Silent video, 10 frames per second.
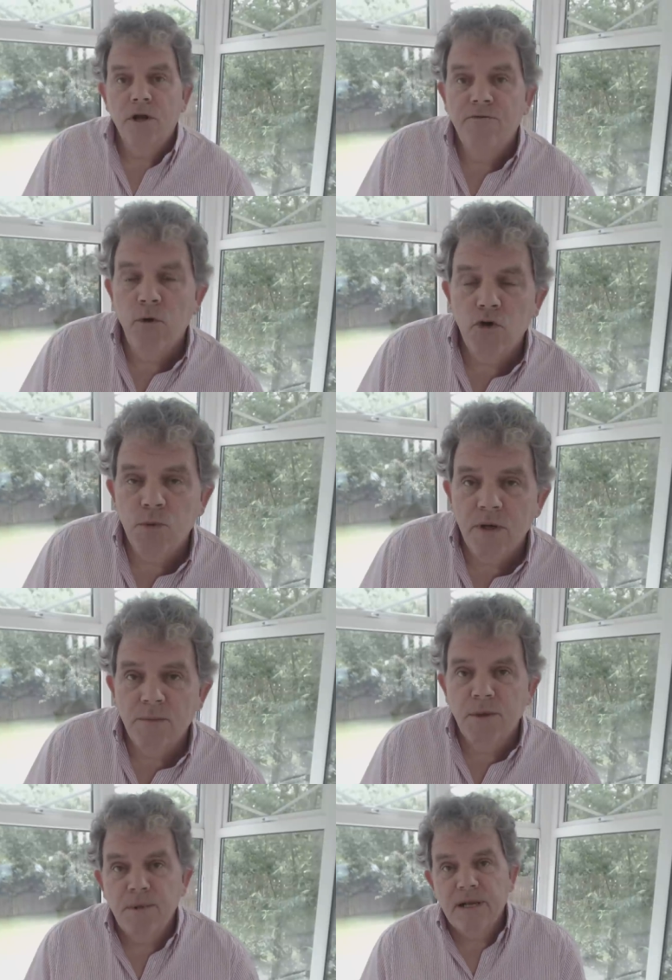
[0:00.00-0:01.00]
morning, folks.
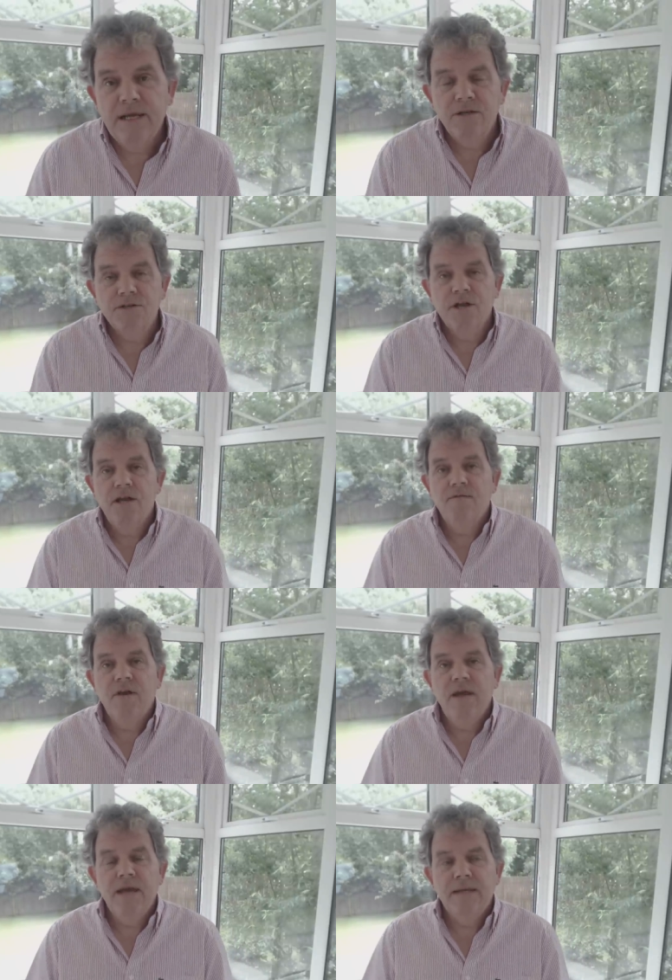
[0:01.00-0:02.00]
Welcome to McLean's T
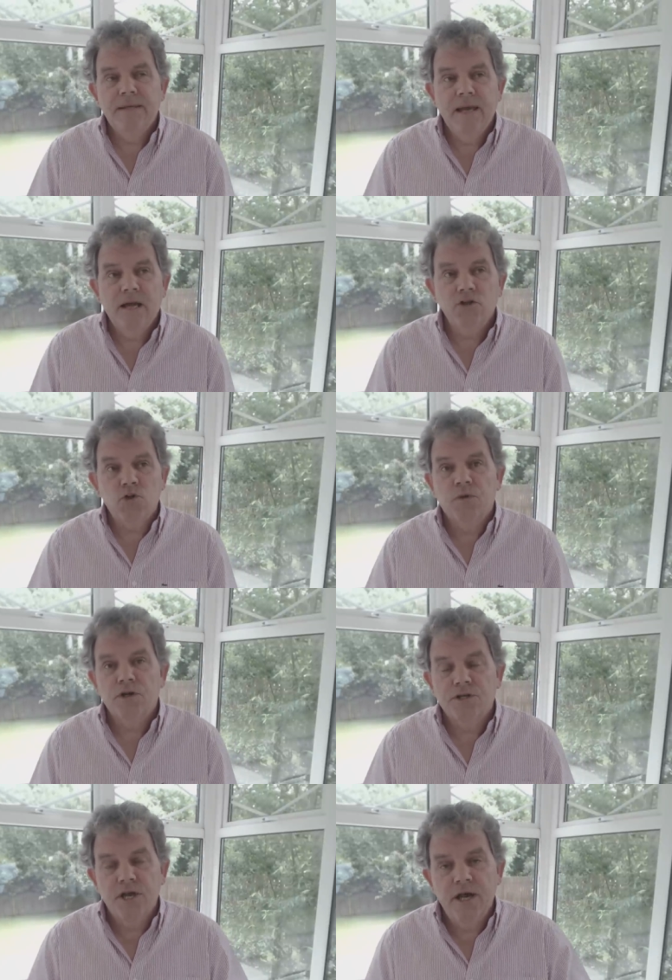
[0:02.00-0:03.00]
V, and uh, I just
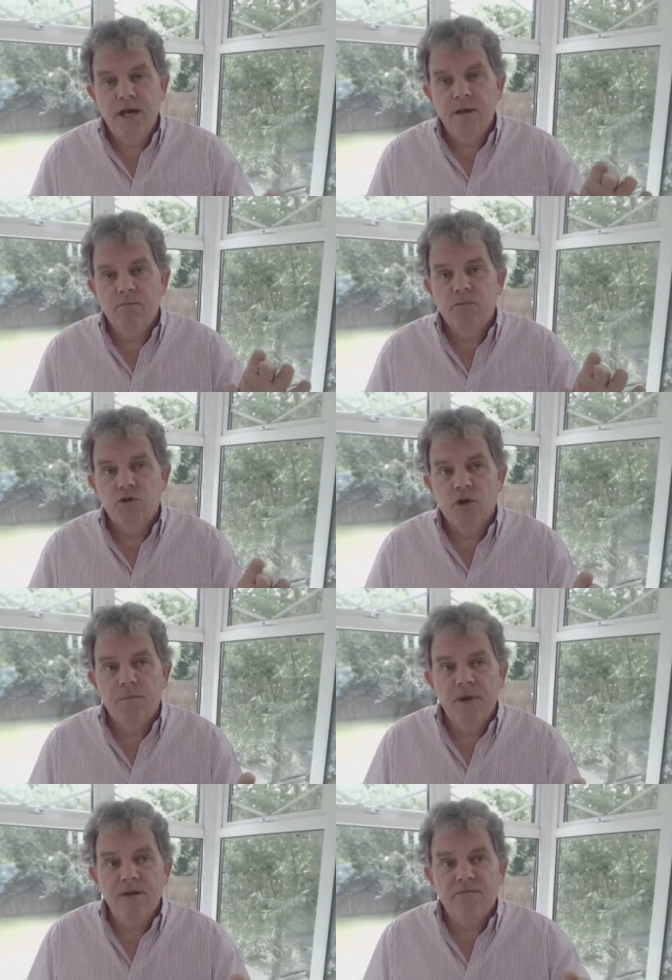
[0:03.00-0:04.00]
want to say, should
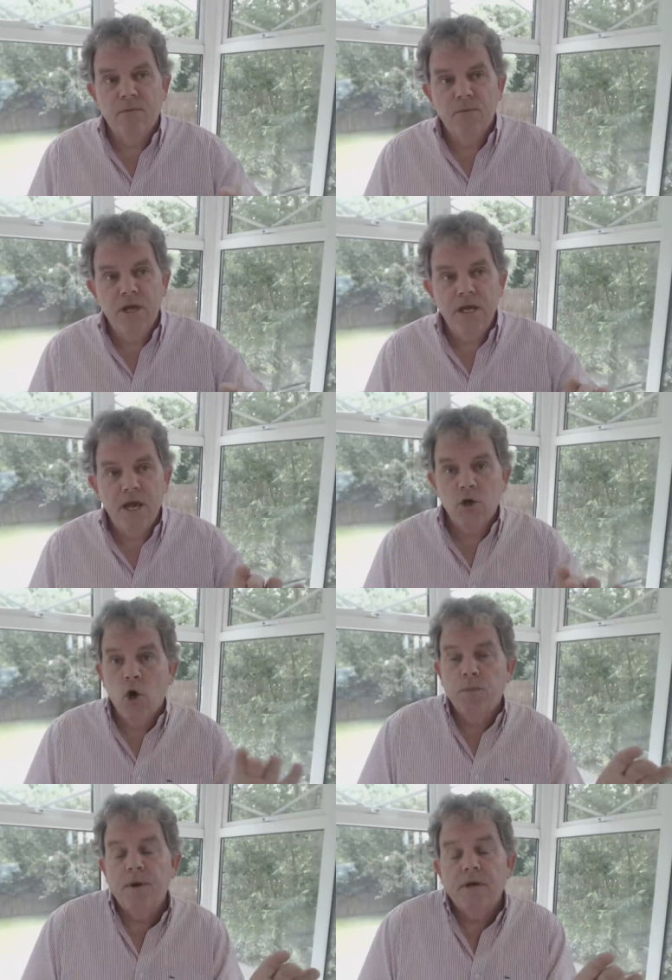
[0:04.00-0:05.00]
it be from the uh,
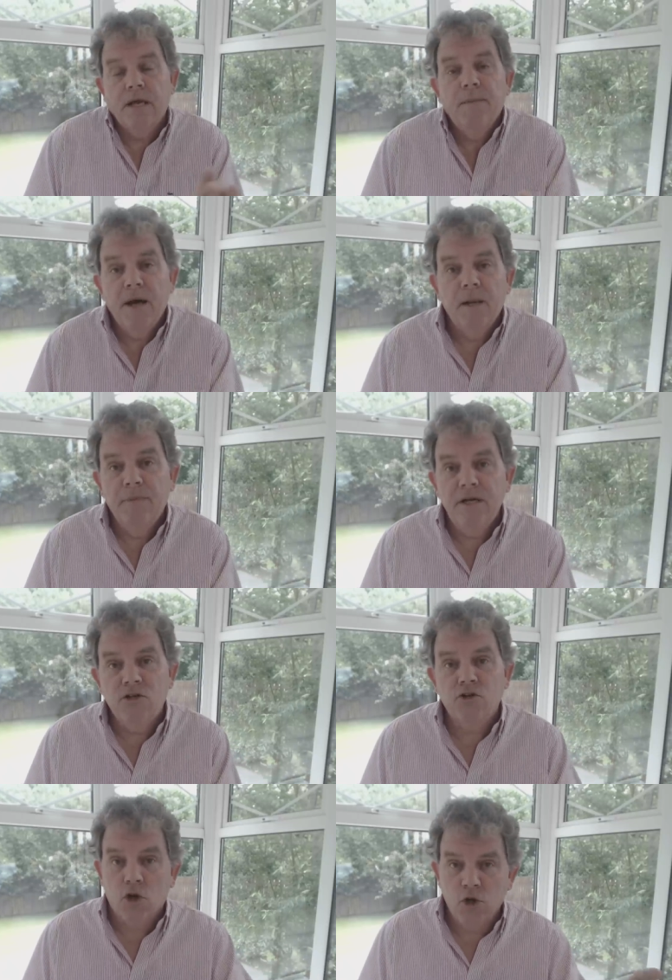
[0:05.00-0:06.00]
Copacabana
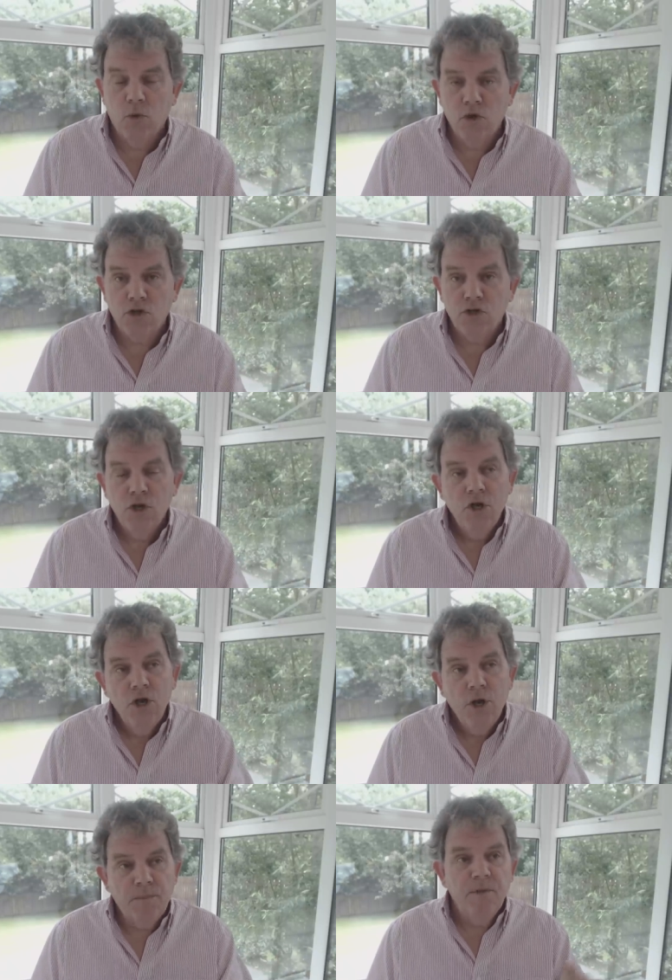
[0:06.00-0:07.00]
beach to Clonus,
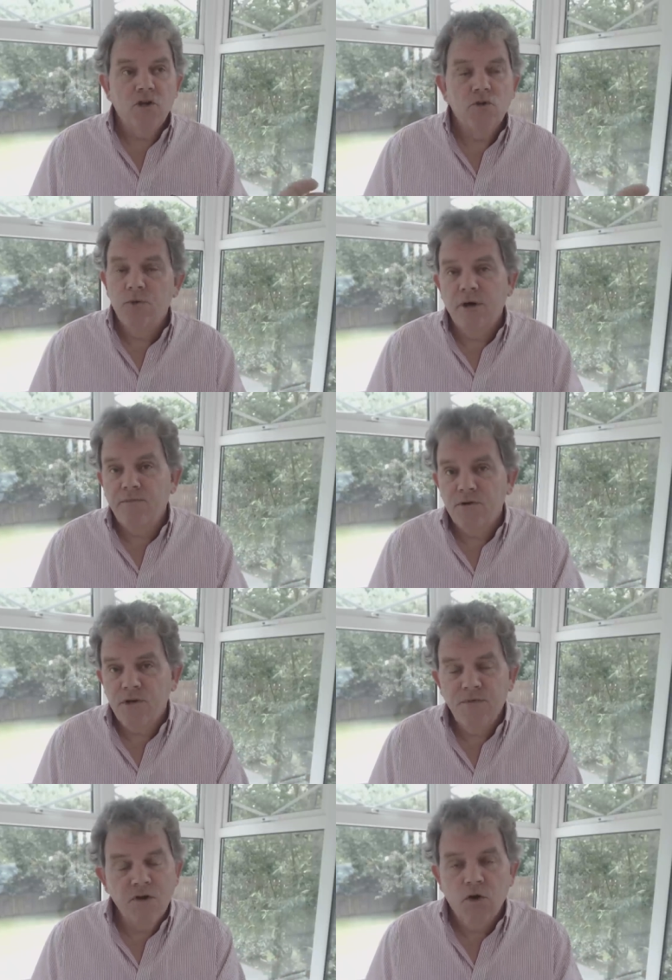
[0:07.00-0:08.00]
it makes no
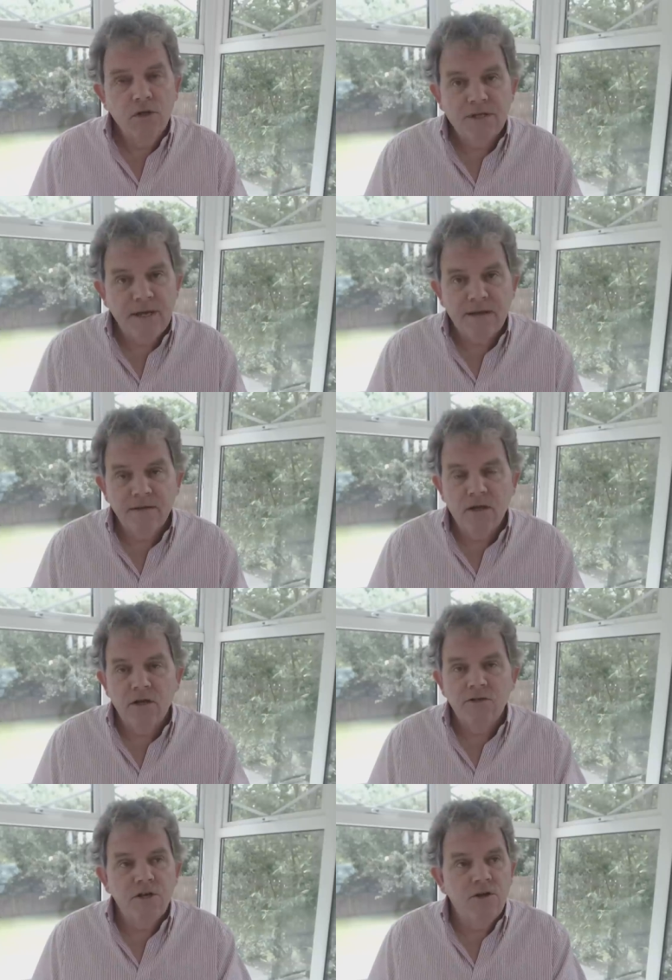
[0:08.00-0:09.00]
difference if you get all the
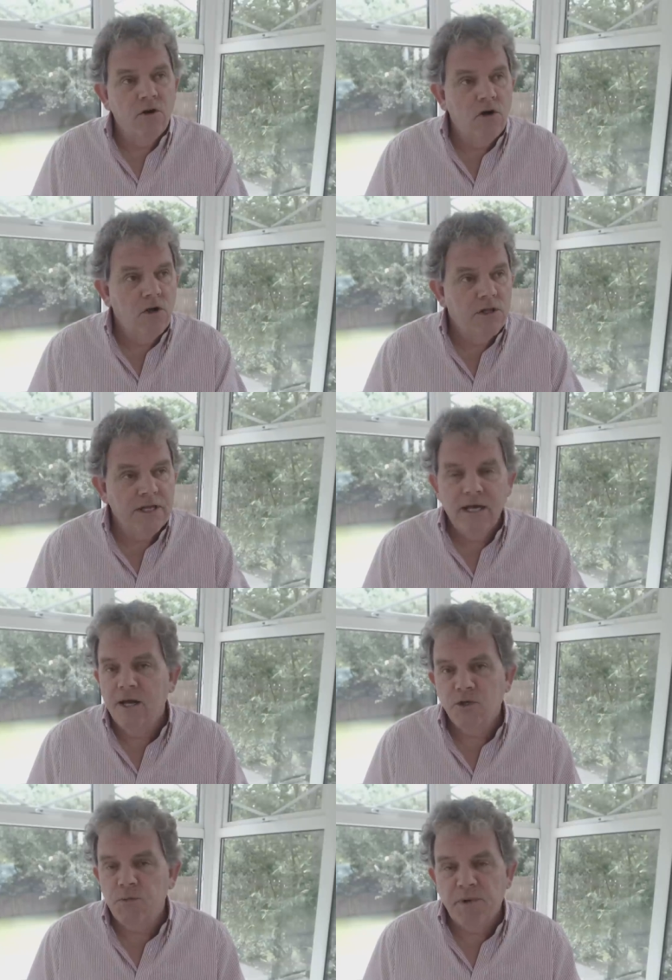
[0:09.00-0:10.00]
technology, all the
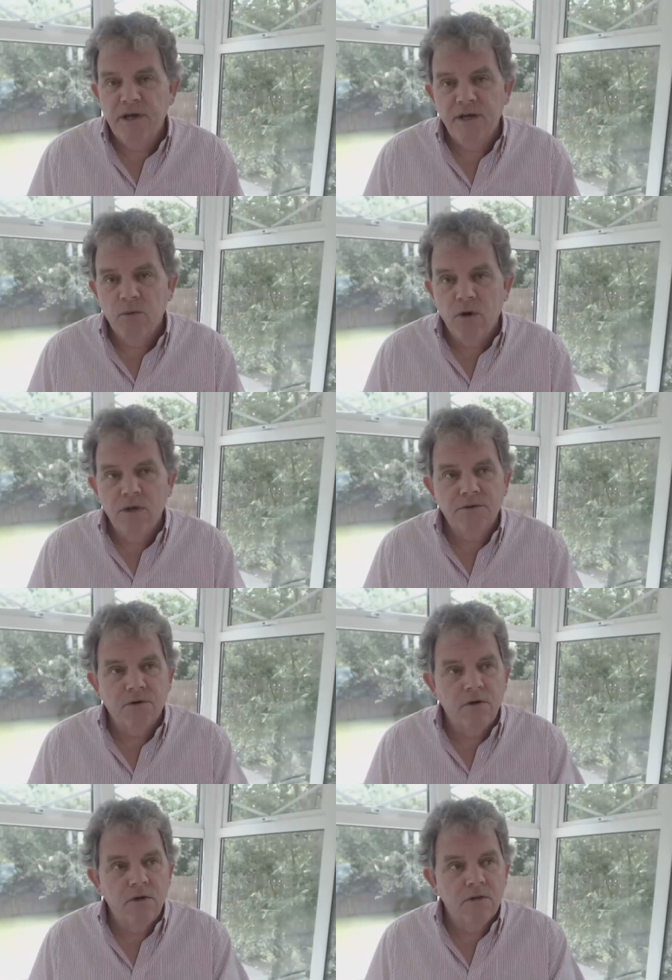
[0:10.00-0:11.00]
cans of spray you want,
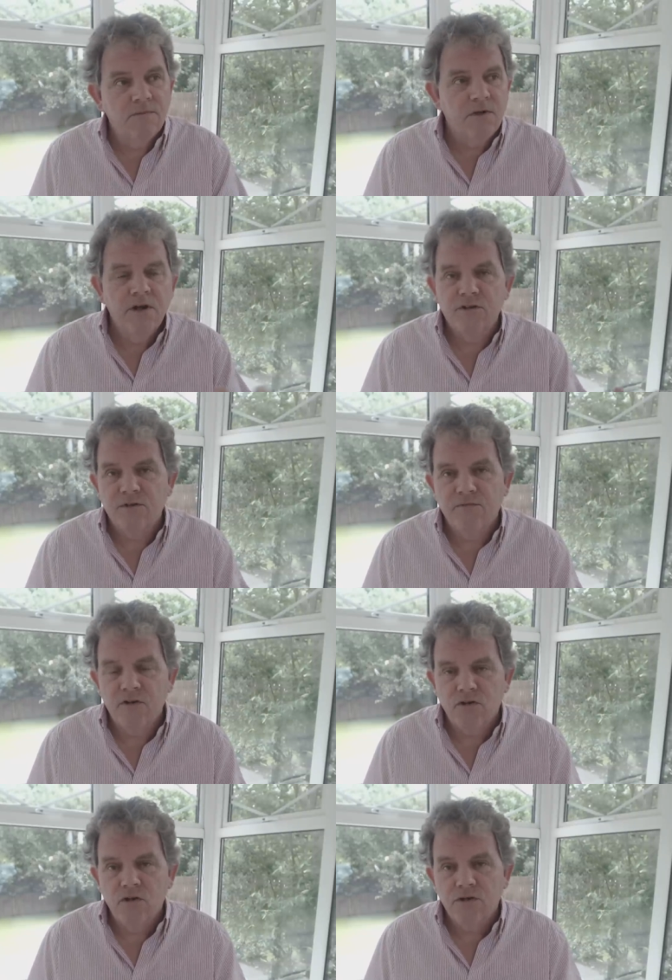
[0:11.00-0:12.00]
all the various
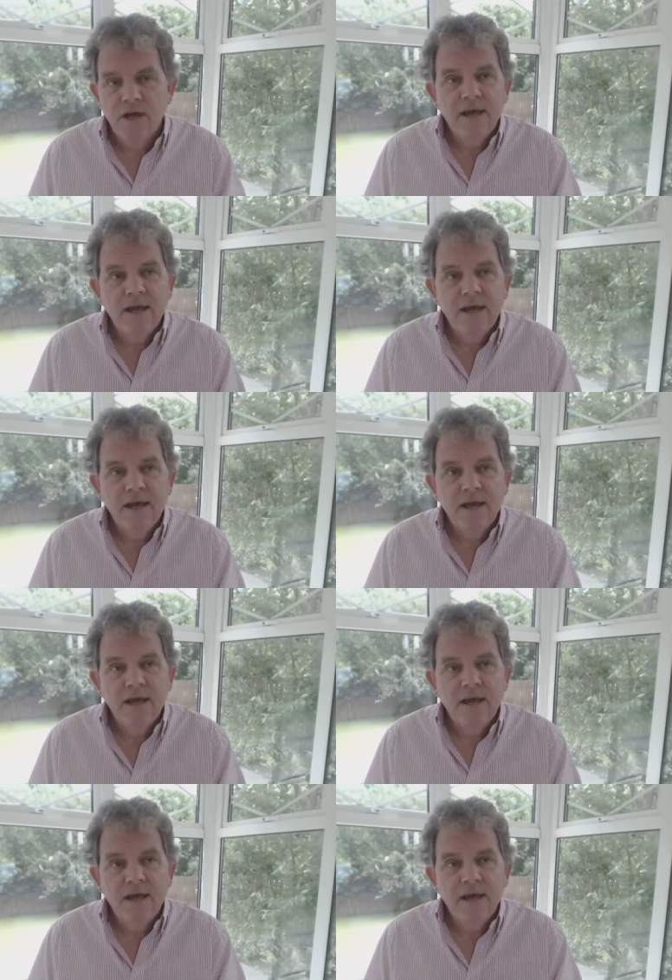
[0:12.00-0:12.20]
officials,